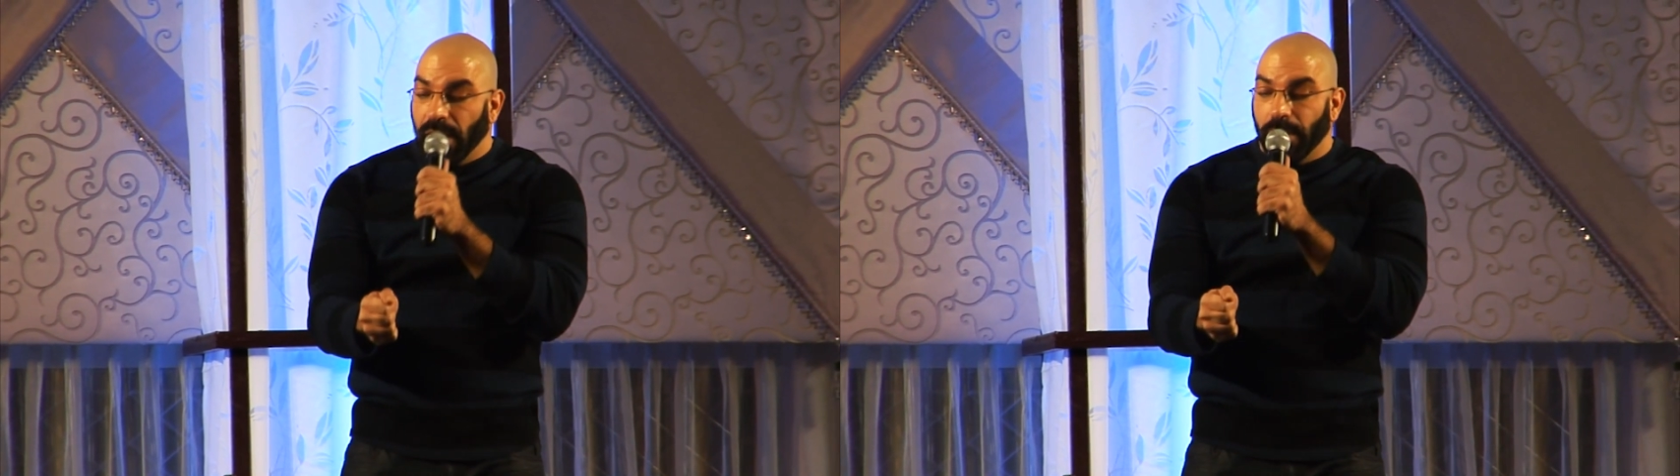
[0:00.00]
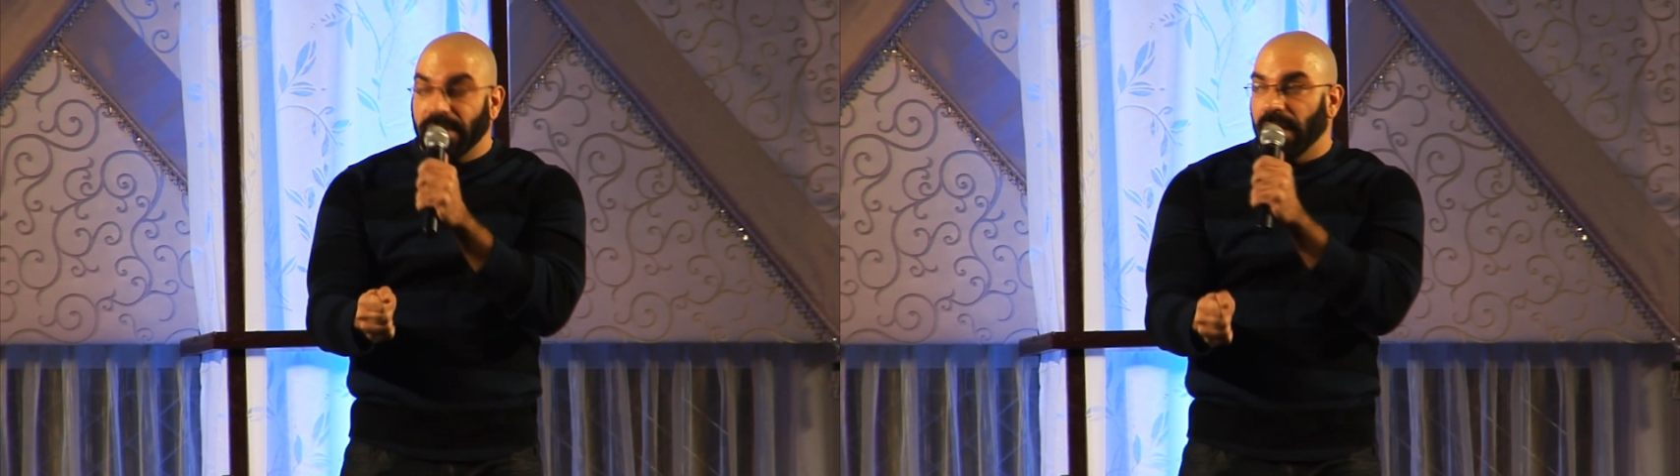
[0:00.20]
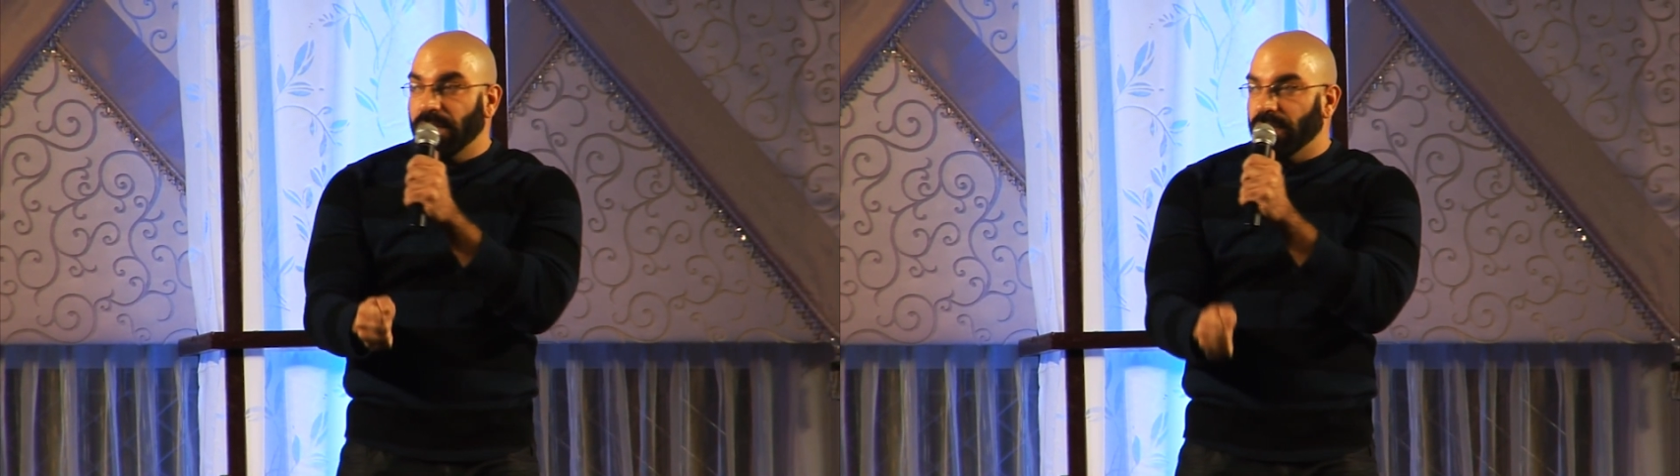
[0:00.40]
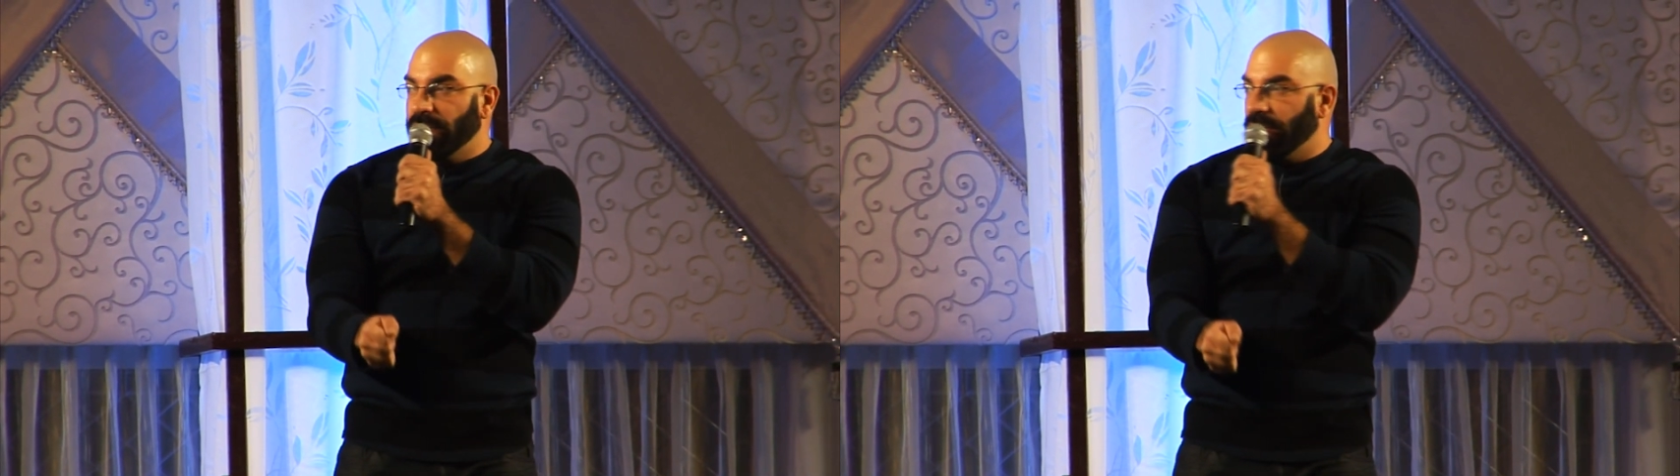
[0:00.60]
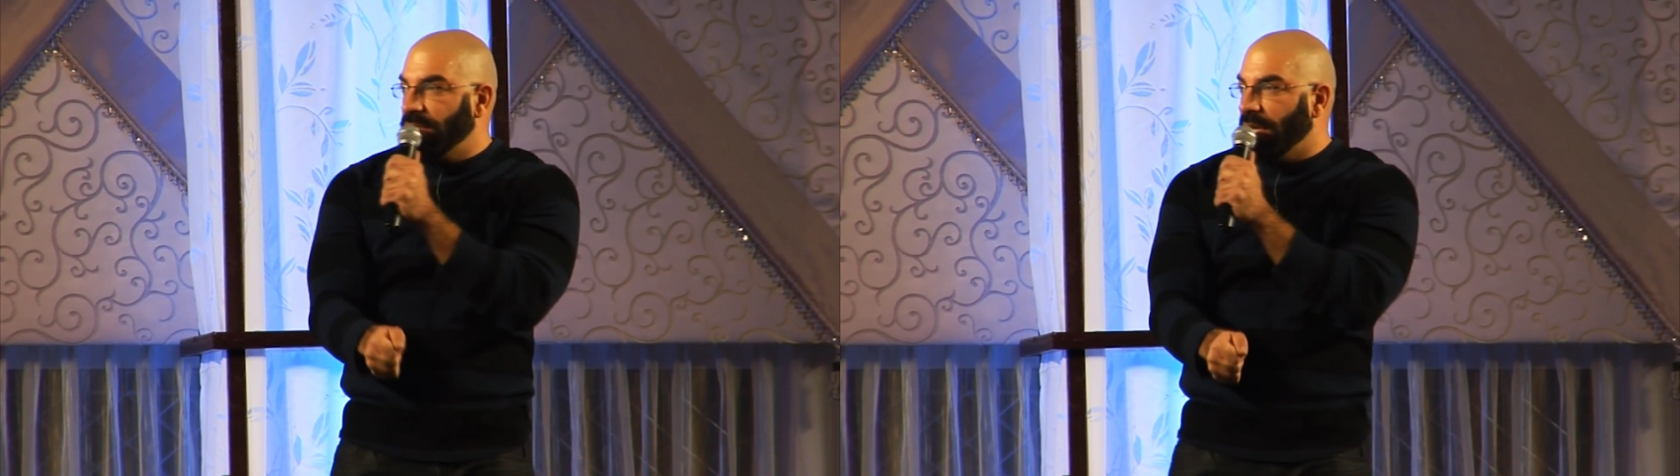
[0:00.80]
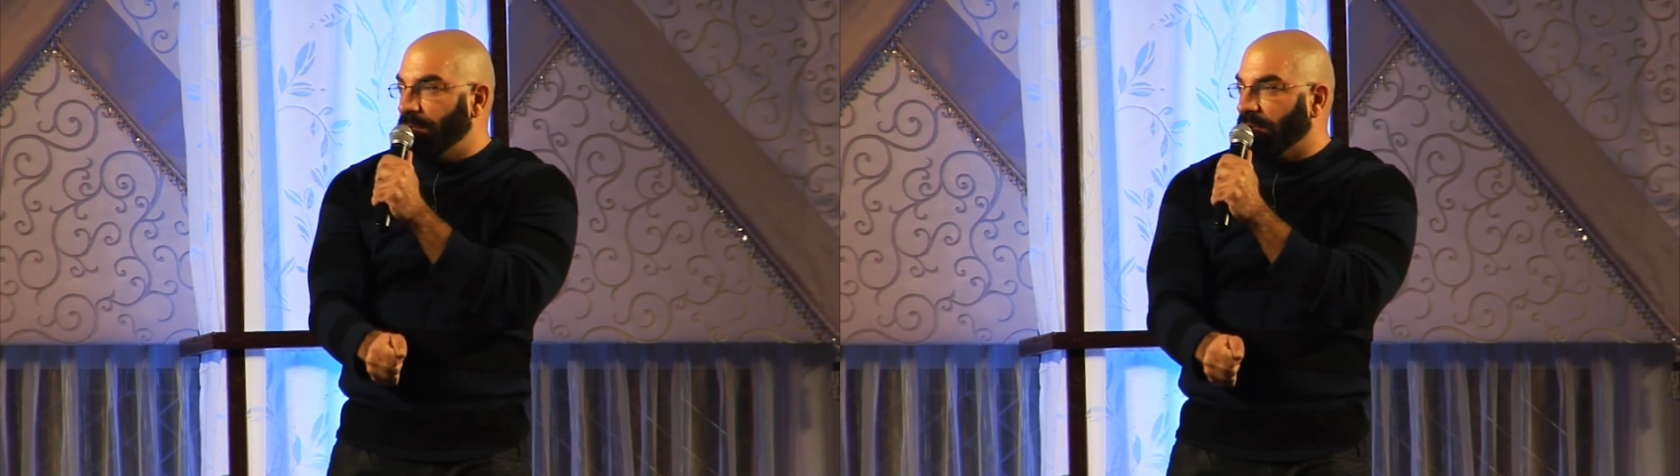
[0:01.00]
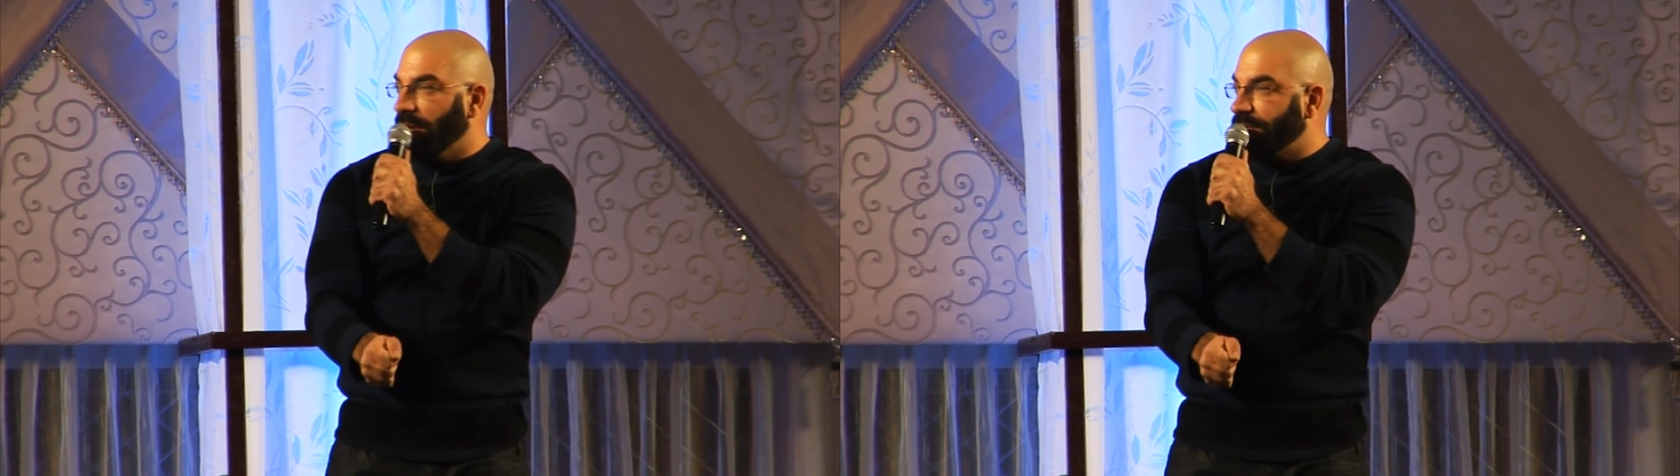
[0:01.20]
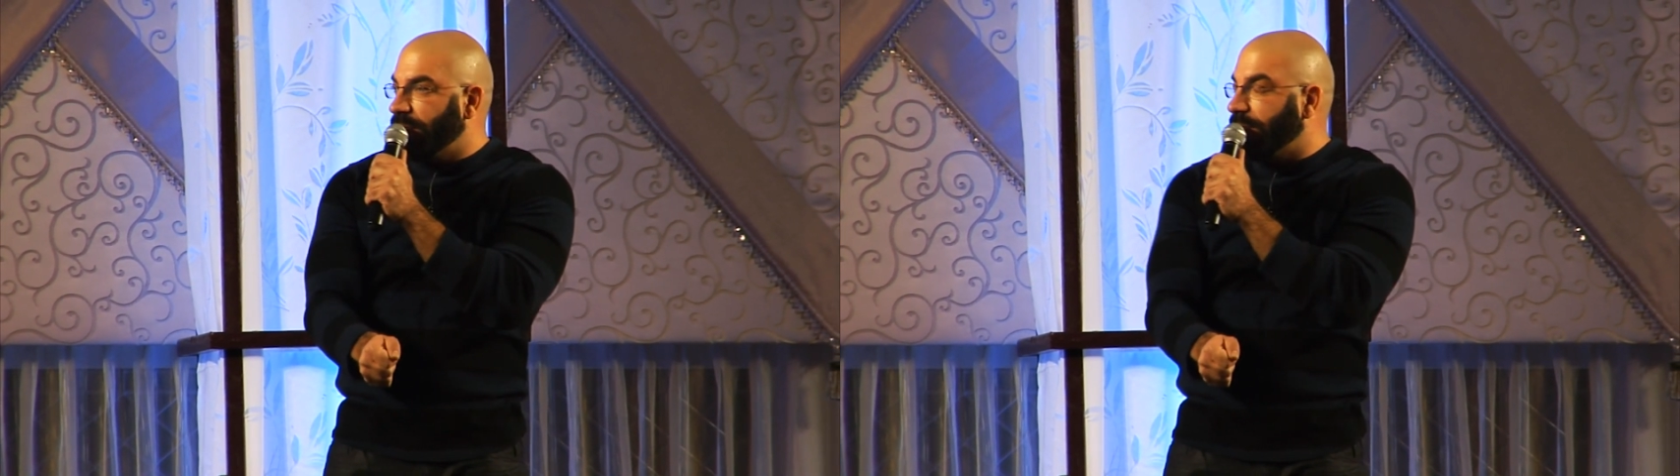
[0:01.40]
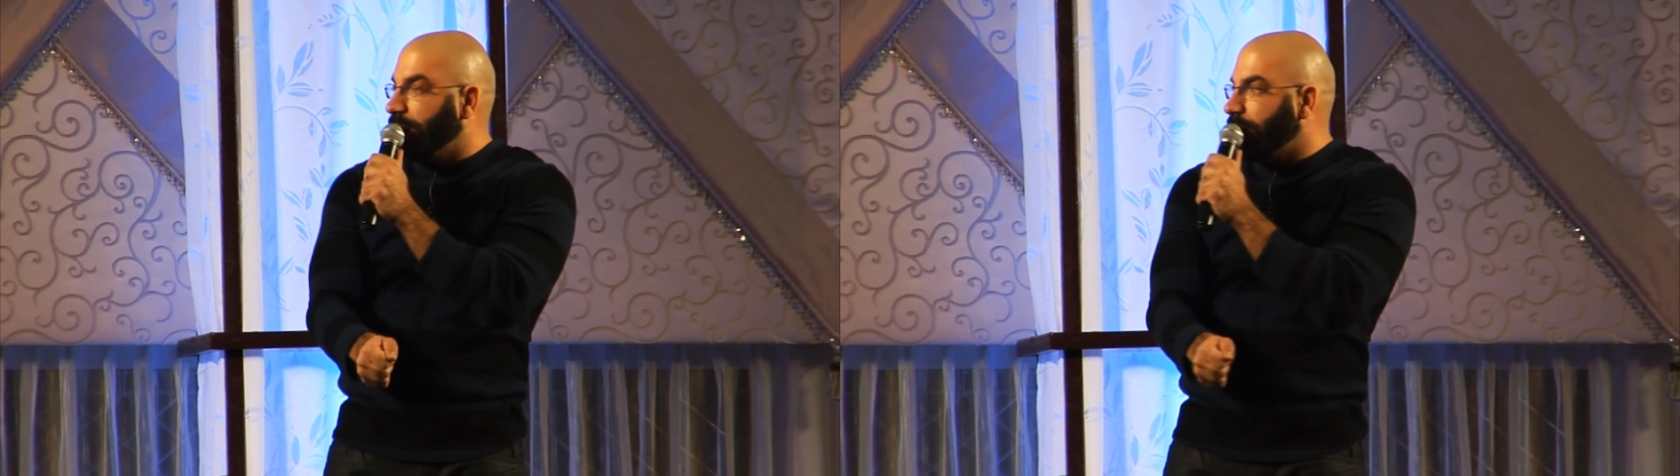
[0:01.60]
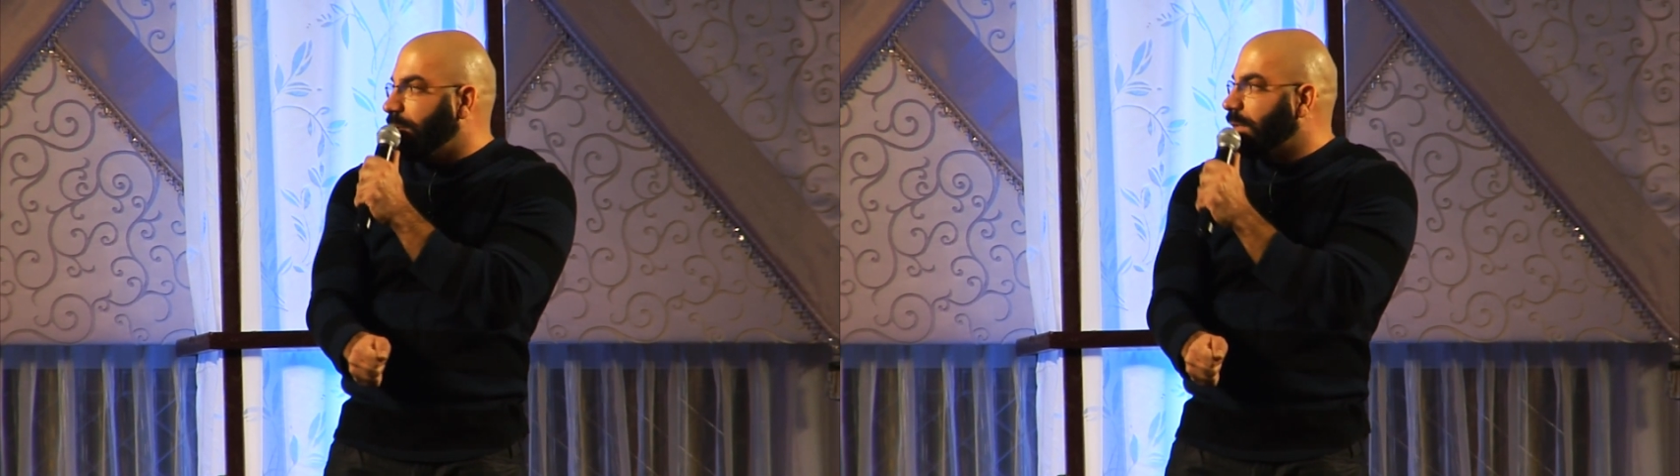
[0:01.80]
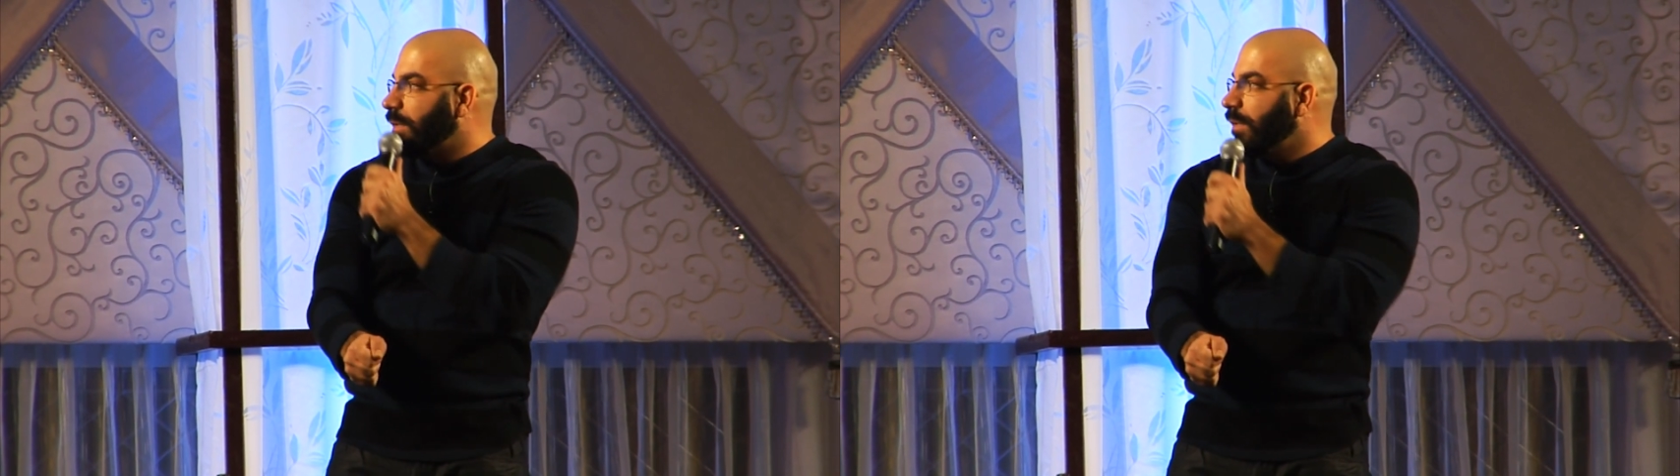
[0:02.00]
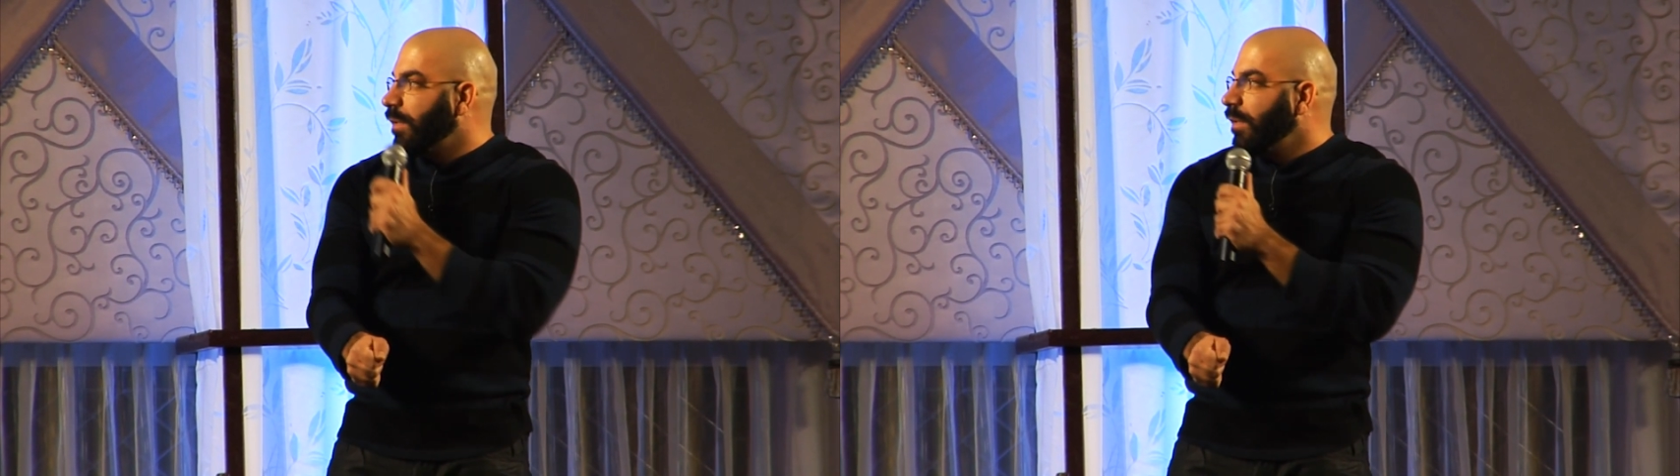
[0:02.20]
"Pay no attention to the dead prostitute."